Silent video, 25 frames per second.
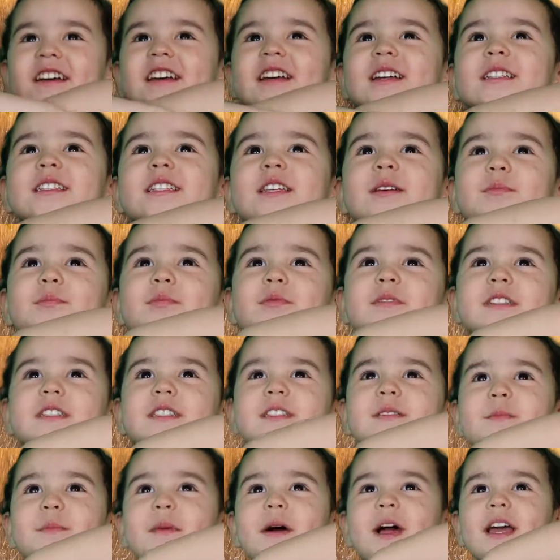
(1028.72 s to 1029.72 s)
It's a
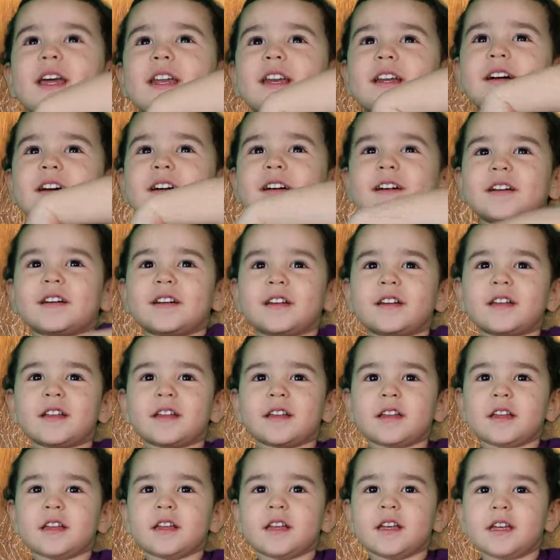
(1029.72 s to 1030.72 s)
spider.
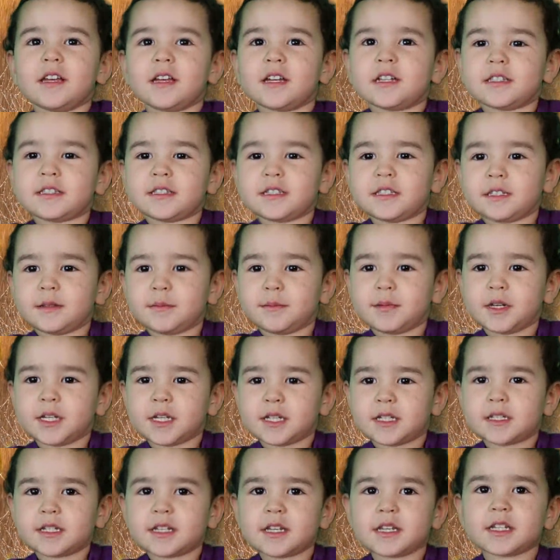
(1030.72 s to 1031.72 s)
Itsy
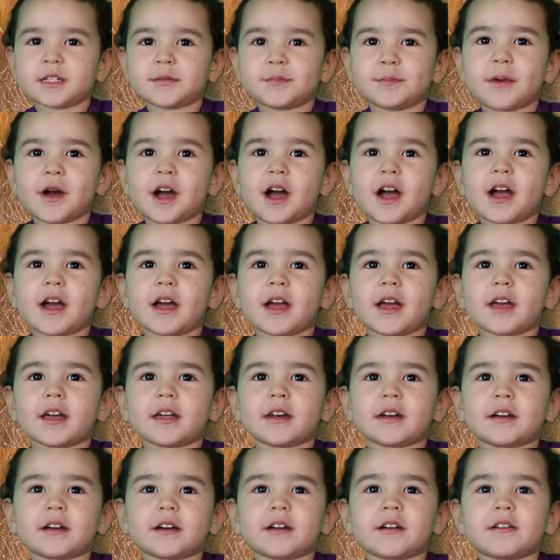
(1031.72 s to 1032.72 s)
bitsy
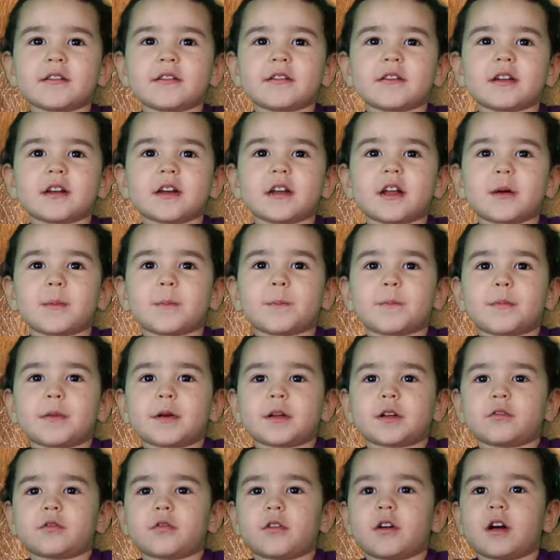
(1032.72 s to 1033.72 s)
spider went up a
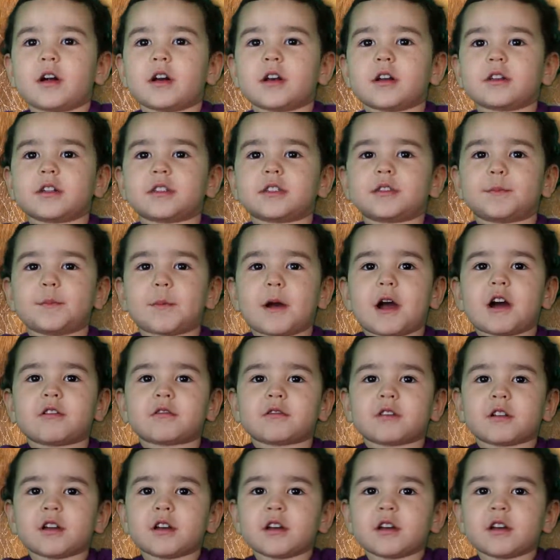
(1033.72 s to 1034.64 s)
water spout.